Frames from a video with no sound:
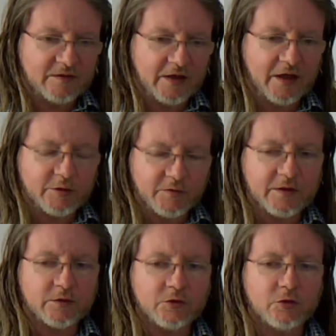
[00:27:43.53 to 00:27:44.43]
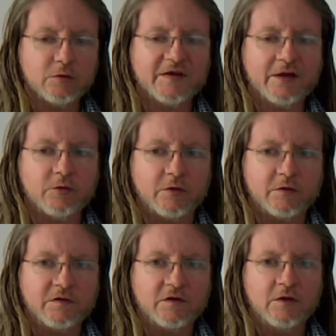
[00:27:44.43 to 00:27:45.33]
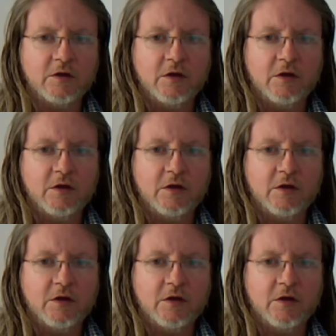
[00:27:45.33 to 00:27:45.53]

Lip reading: air traffic control towers